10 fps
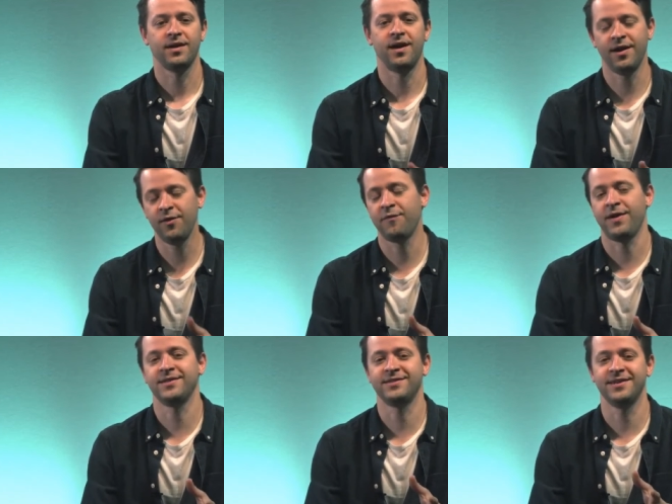I don't
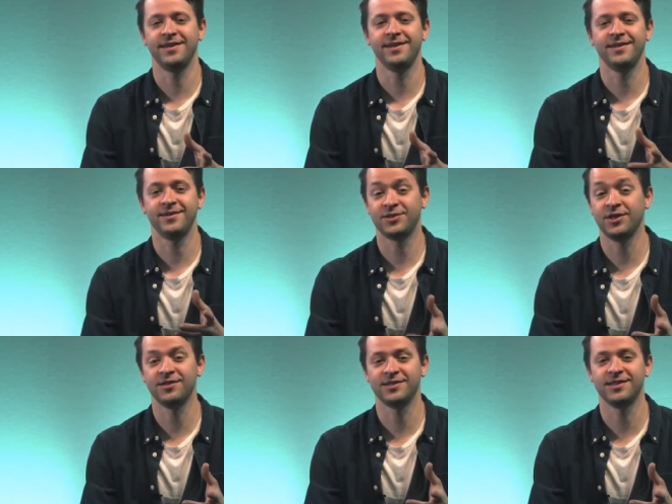fancy your
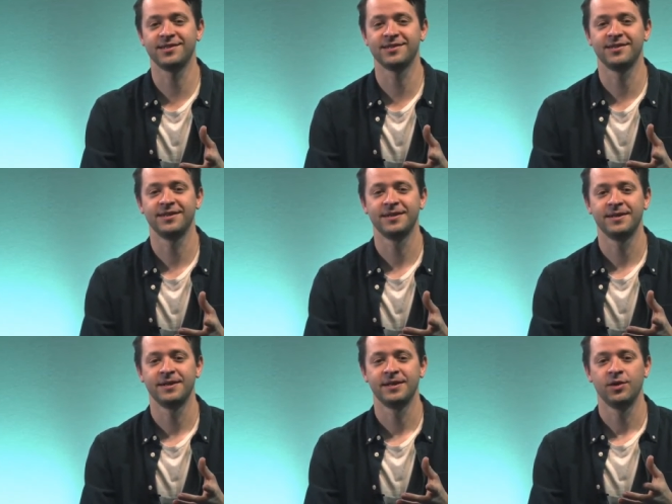chances.
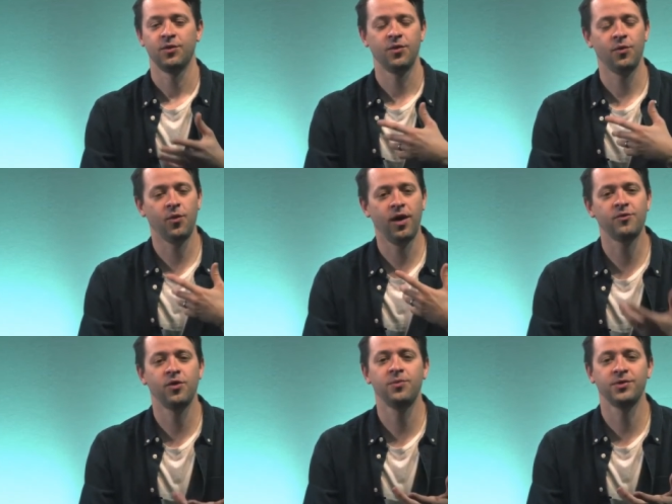Why
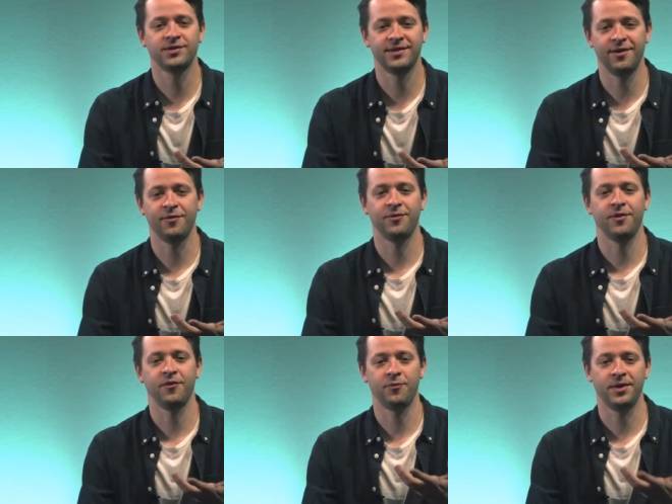rob yourself
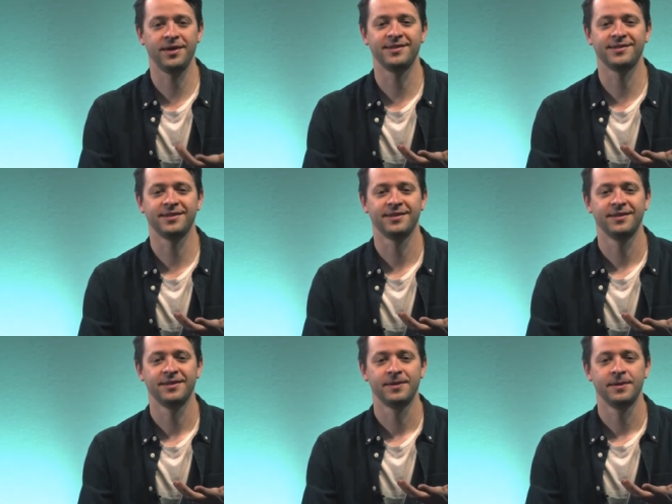of peace?
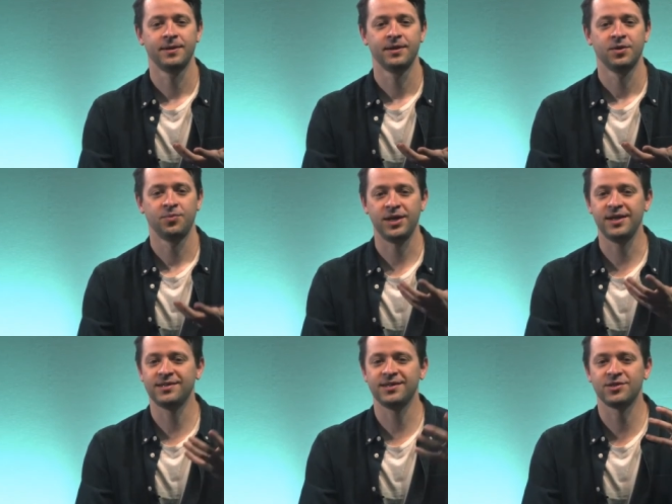
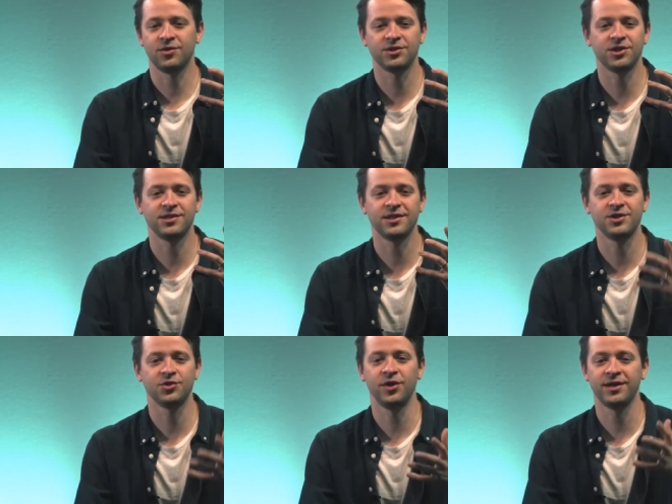Peace that's not just
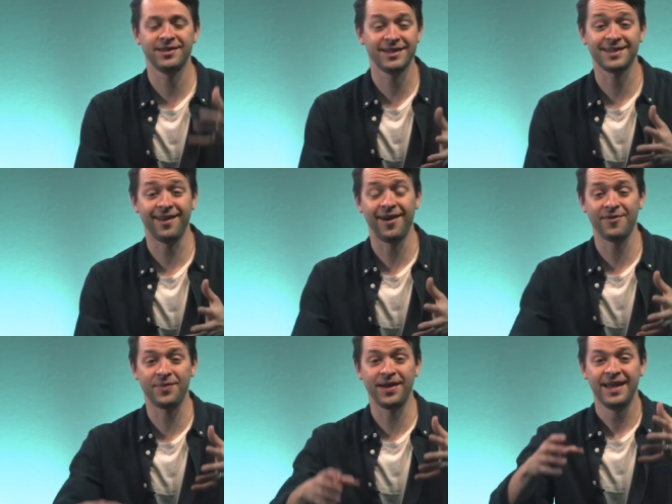enjoyed in this life,
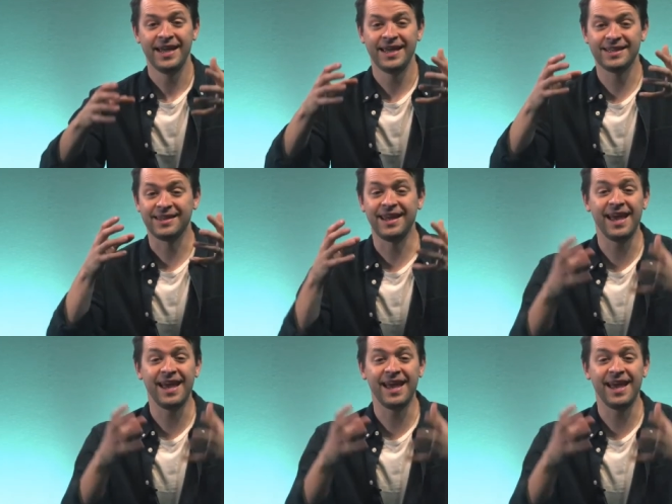but is an